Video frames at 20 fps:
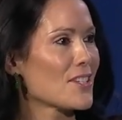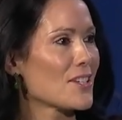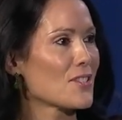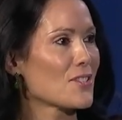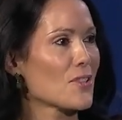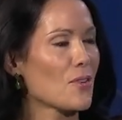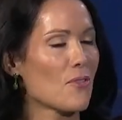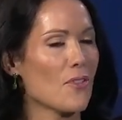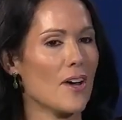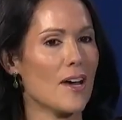and
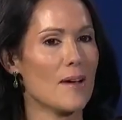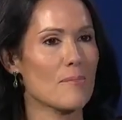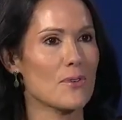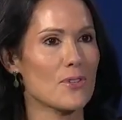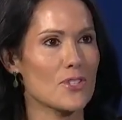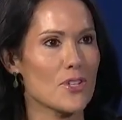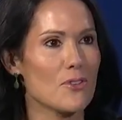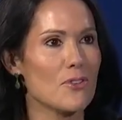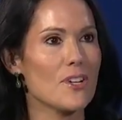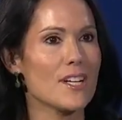so the
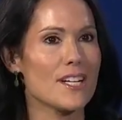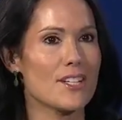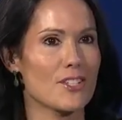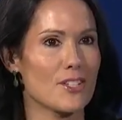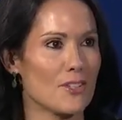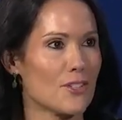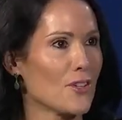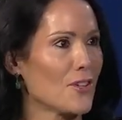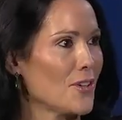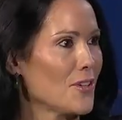opportunity
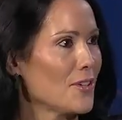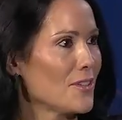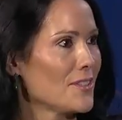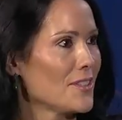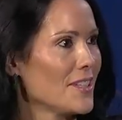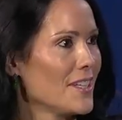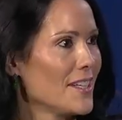to learn.